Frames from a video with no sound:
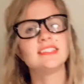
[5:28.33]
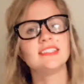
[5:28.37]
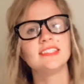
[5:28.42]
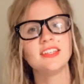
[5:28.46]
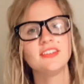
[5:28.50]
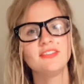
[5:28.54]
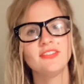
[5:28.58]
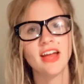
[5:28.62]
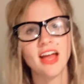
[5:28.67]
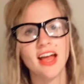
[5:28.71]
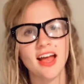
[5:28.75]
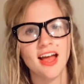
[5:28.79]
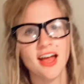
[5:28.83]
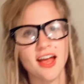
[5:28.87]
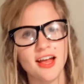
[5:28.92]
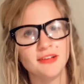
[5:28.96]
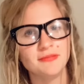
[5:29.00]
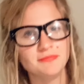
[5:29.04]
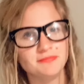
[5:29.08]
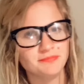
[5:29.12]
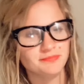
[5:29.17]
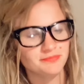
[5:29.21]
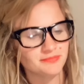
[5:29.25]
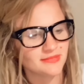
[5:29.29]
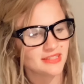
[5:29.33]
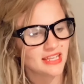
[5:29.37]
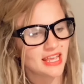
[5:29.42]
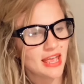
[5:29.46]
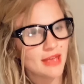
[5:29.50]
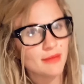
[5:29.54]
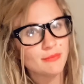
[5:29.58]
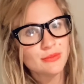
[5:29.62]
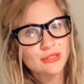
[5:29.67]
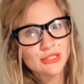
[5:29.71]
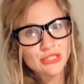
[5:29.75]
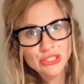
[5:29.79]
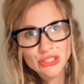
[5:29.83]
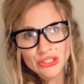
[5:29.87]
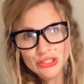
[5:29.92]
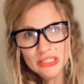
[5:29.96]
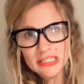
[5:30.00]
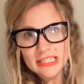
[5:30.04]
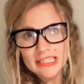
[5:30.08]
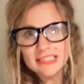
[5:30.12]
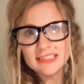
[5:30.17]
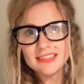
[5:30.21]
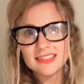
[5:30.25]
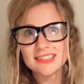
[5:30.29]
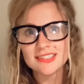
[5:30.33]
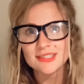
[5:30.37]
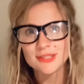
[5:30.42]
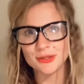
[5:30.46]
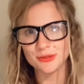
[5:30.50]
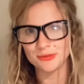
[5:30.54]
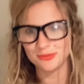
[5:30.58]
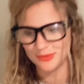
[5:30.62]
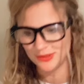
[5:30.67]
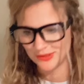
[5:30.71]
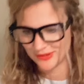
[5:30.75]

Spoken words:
of chemistry in soap, you